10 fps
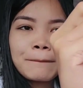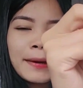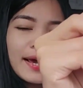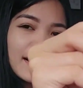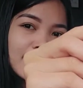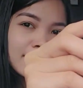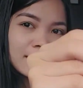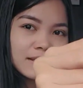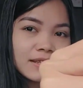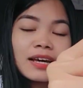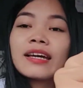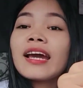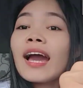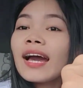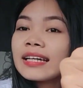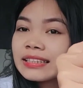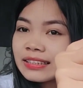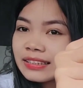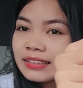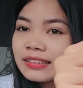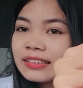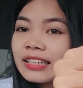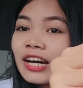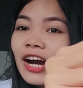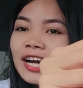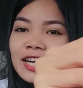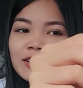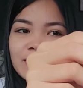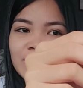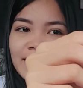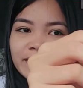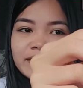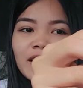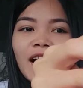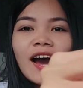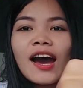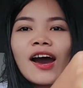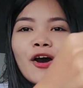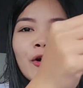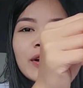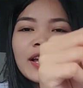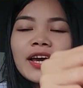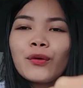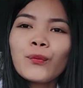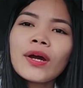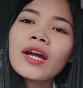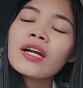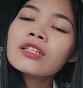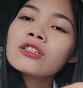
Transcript: Paint. Yes. You are correct. Okay, where